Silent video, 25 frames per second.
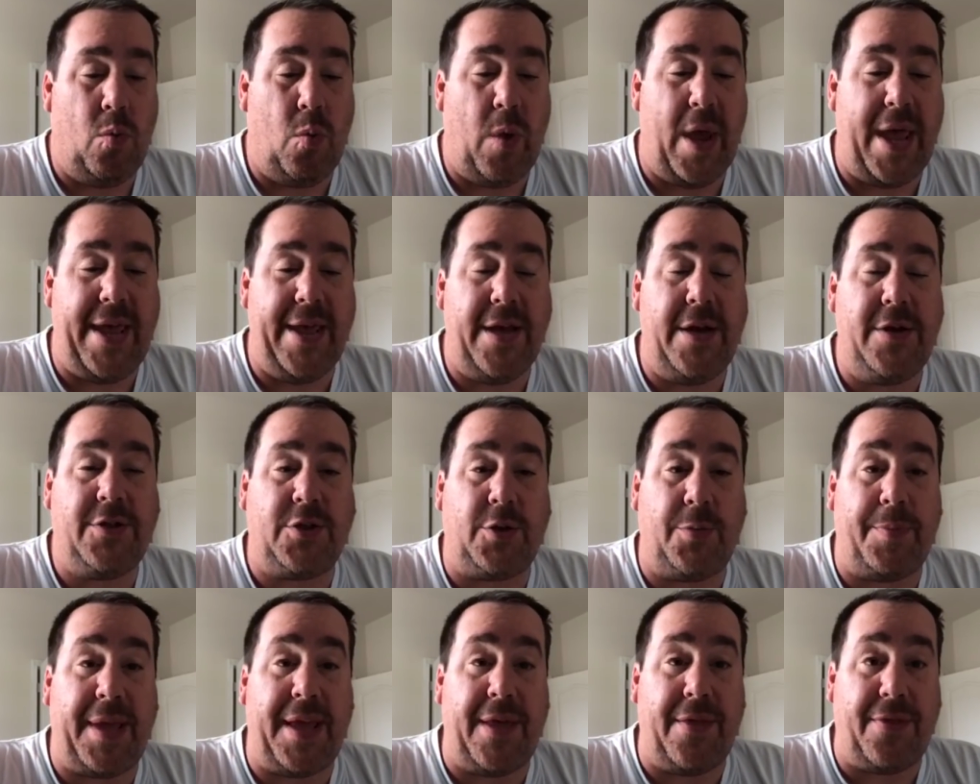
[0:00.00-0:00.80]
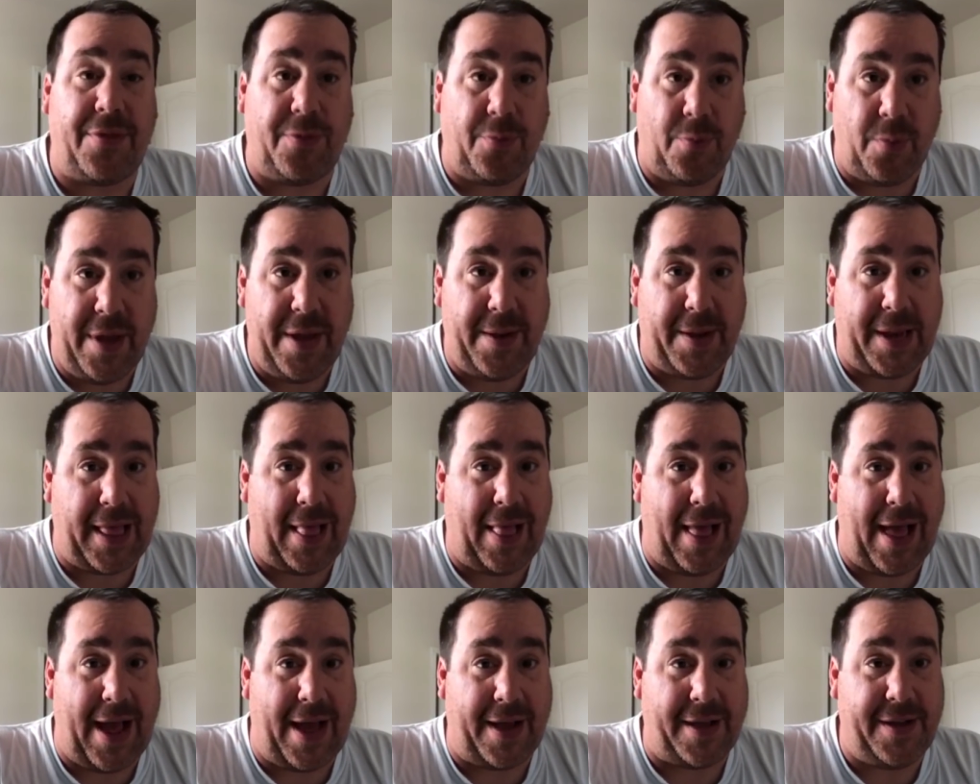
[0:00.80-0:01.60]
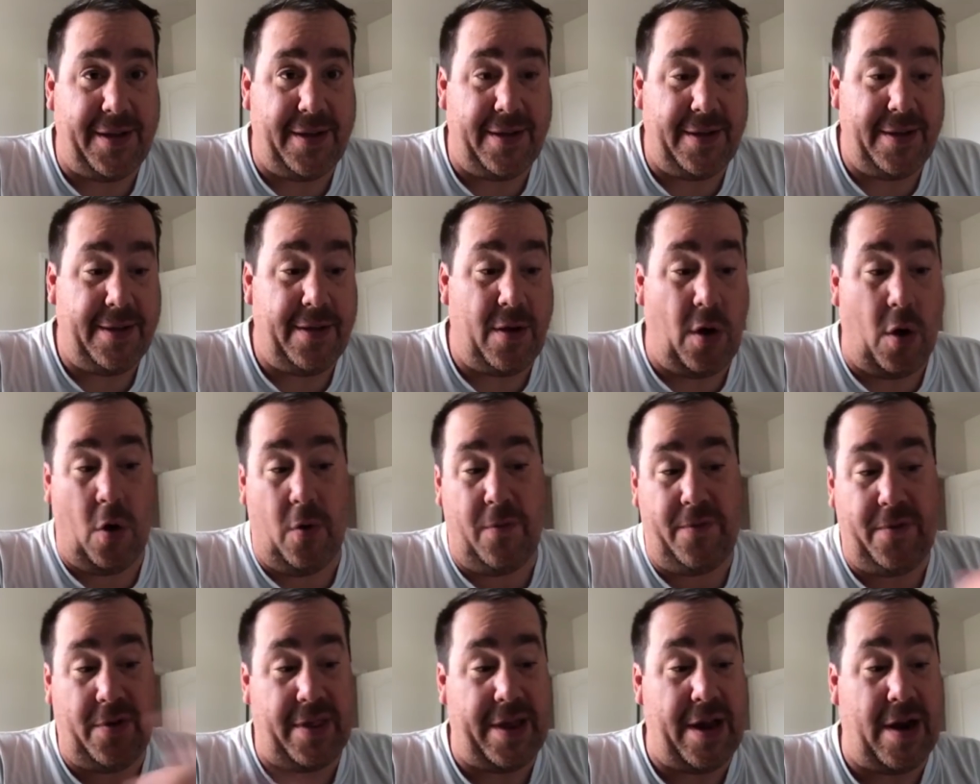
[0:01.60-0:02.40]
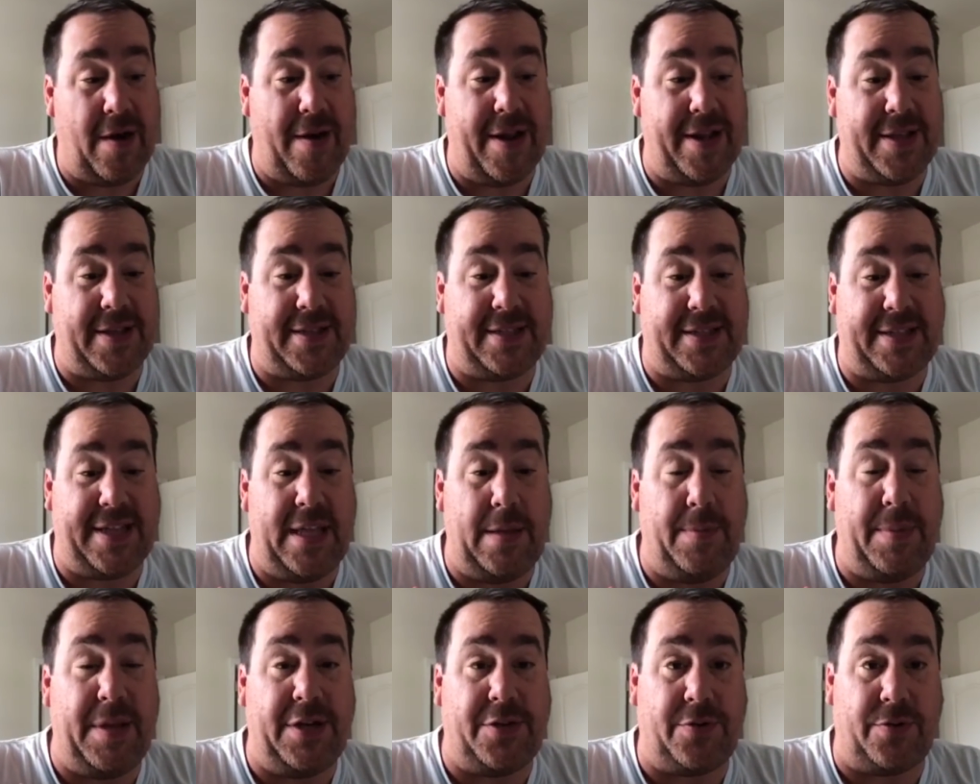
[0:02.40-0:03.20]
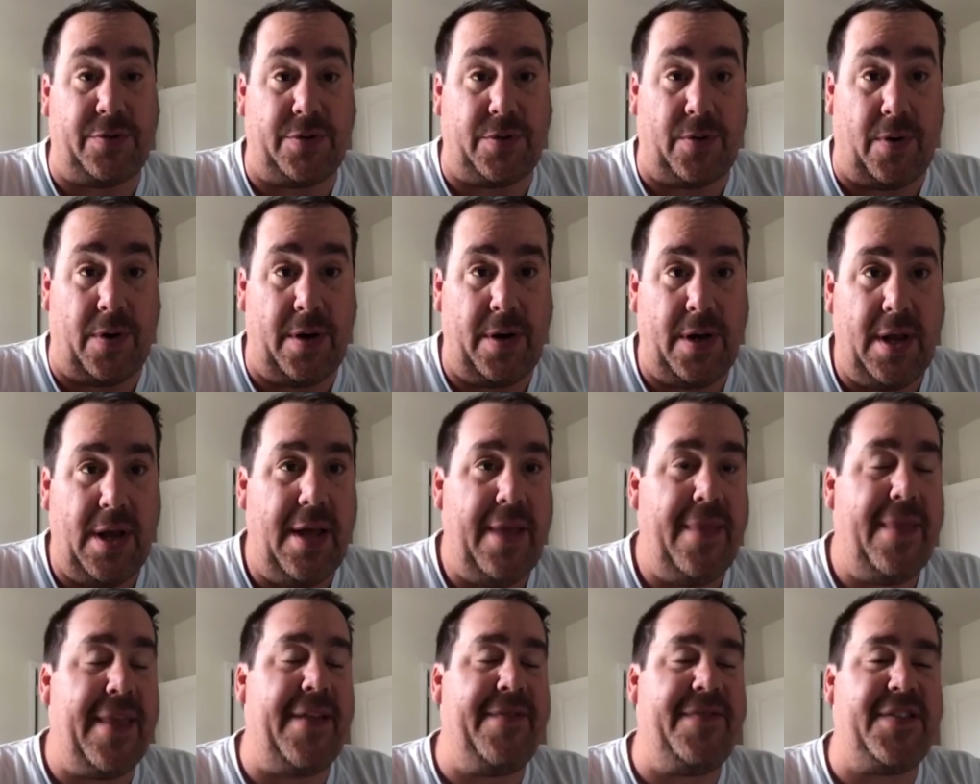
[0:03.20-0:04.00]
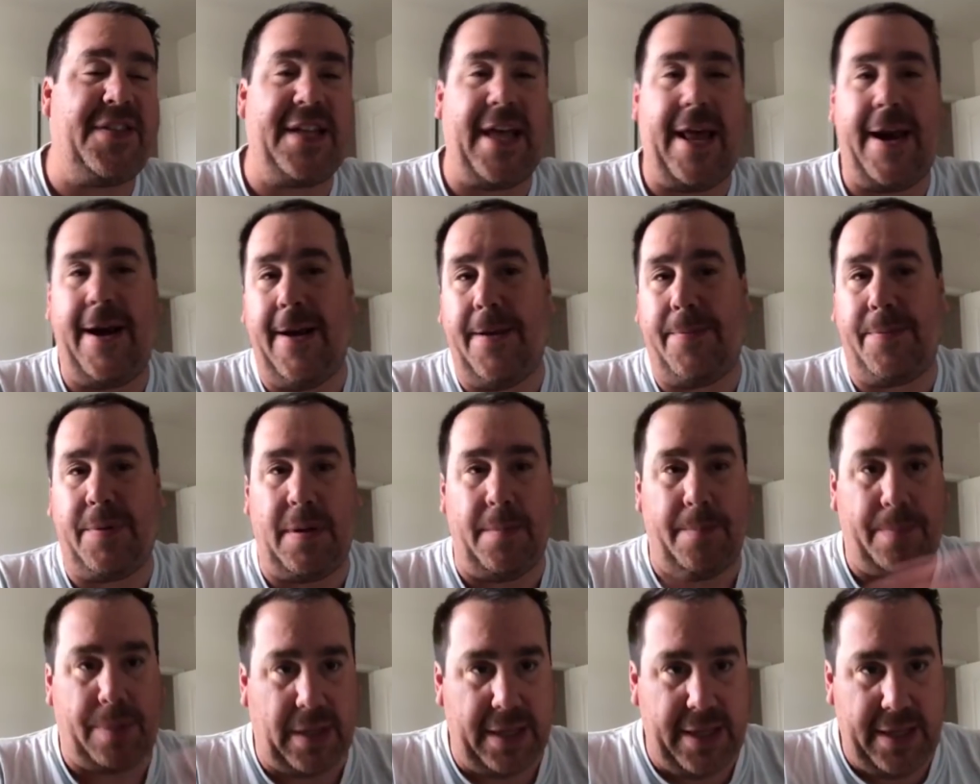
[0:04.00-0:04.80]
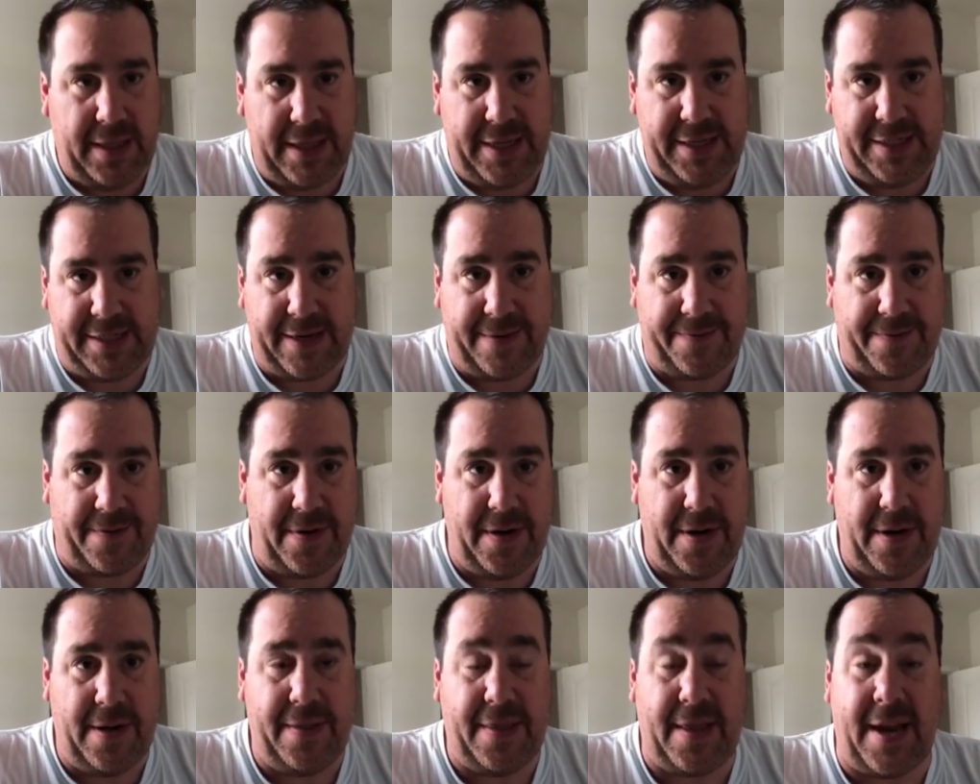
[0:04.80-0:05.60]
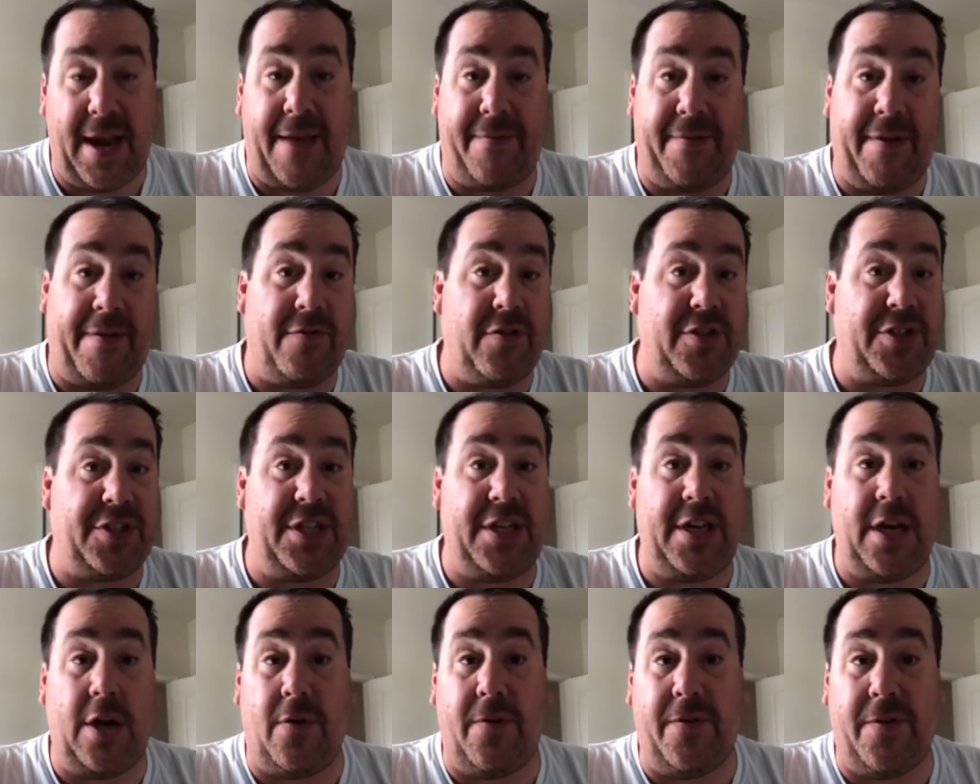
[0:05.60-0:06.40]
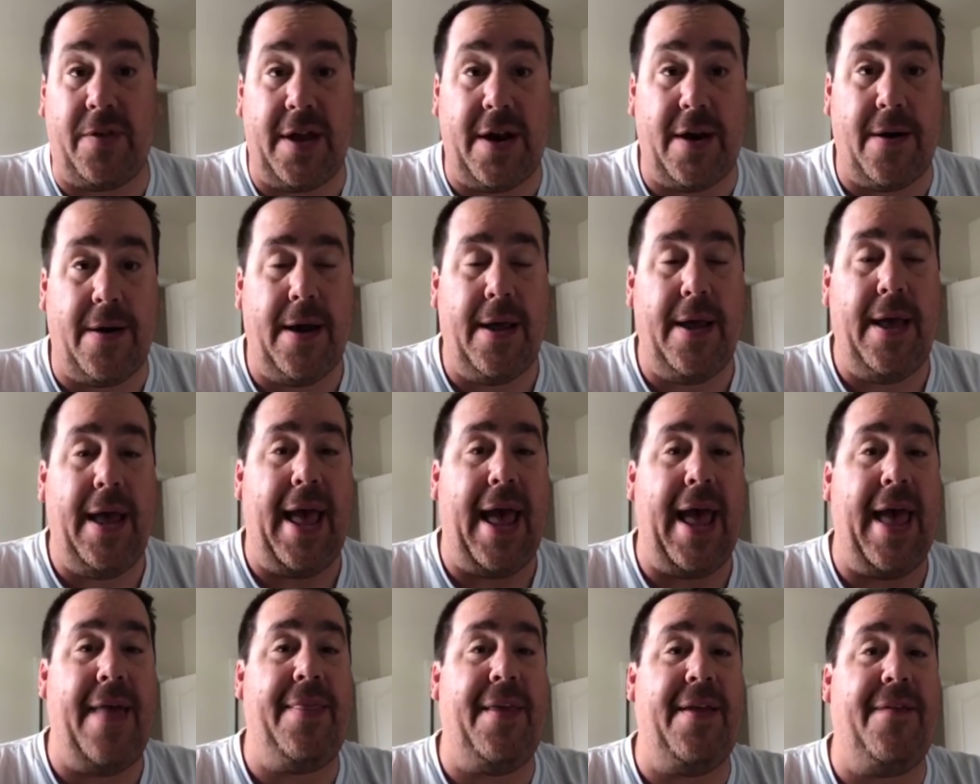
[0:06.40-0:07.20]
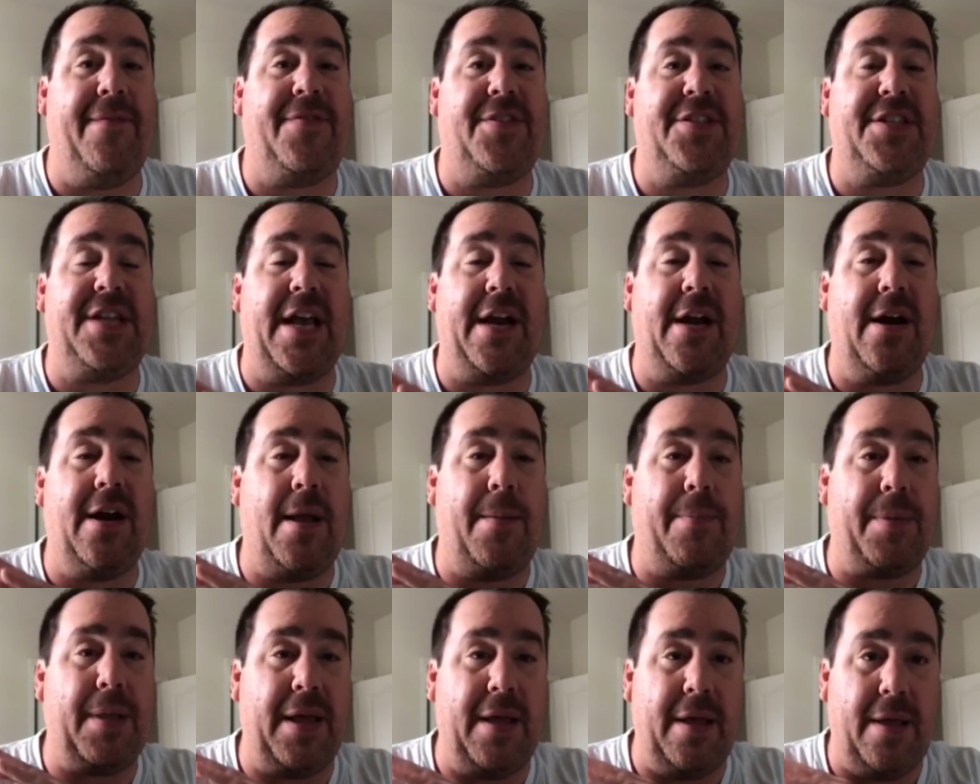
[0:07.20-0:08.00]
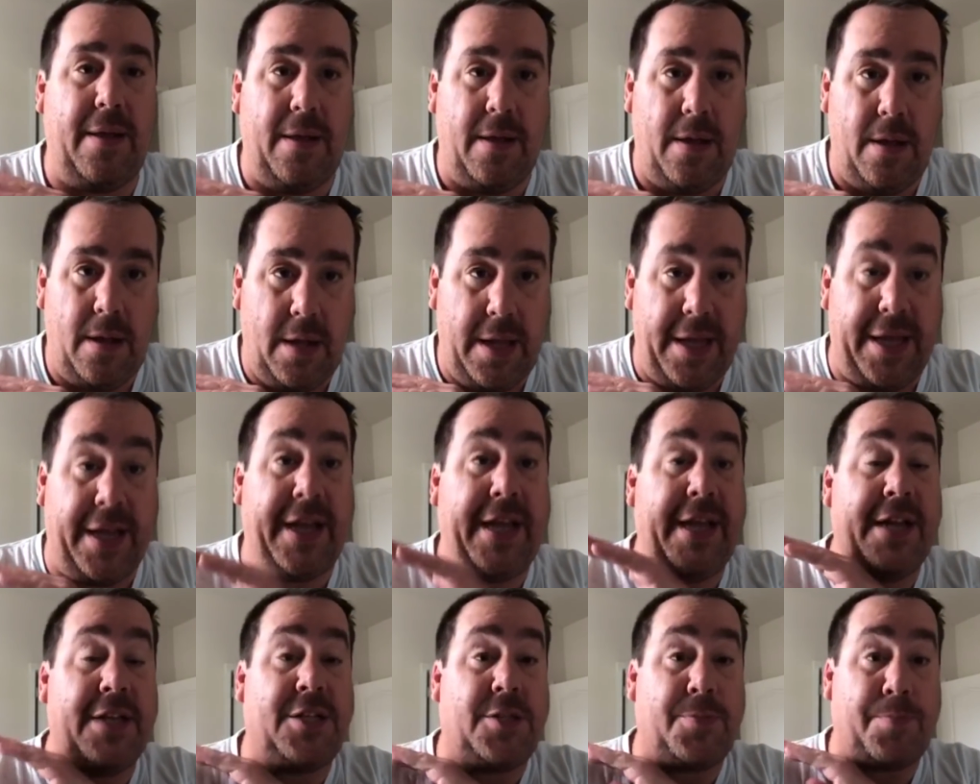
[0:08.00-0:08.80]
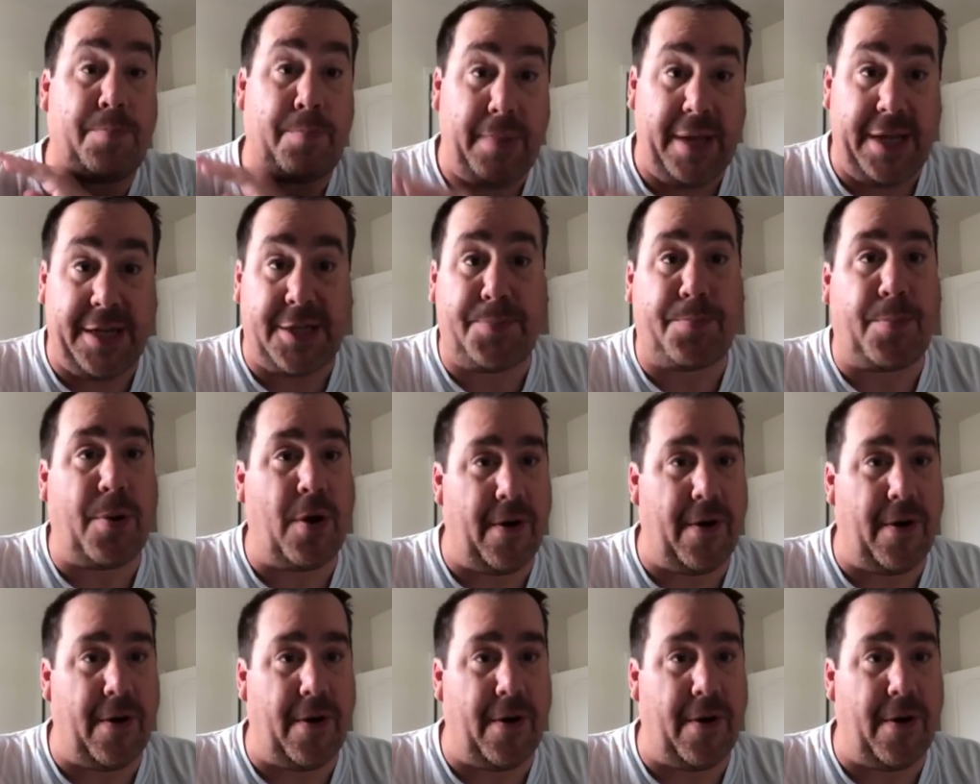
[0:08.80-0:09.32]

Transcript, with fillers: weigh-ins will be at 3 o'clock over there at Ski Beach Resort. They've set it up completely different than I've ever seen over there, and they've set it up, it is, it's